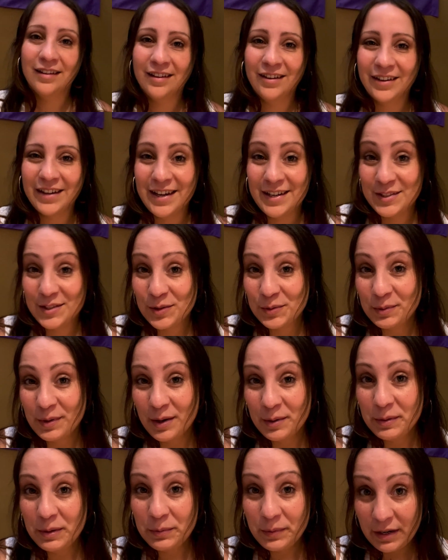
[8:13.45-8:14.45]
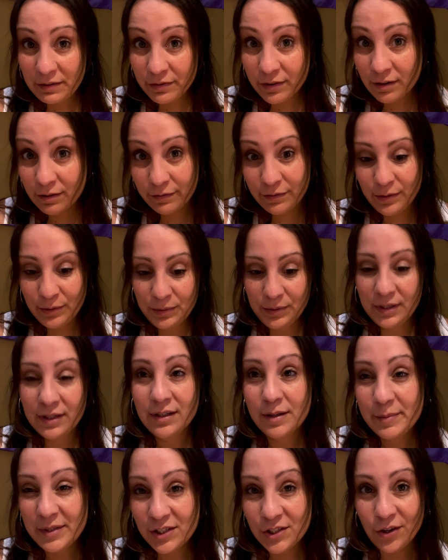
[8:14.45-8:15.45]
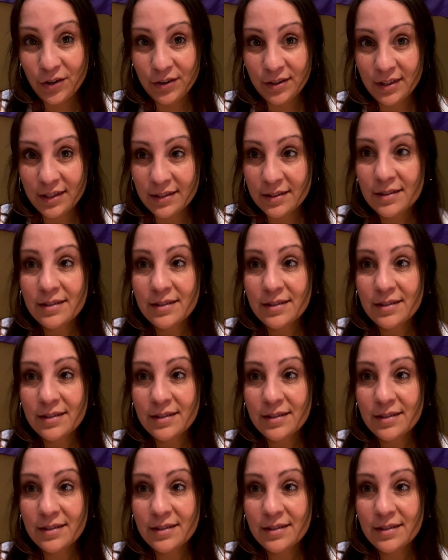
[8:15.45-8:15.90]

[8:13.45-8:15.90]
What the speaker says: Okay, so while we wait for our food, let me show you this.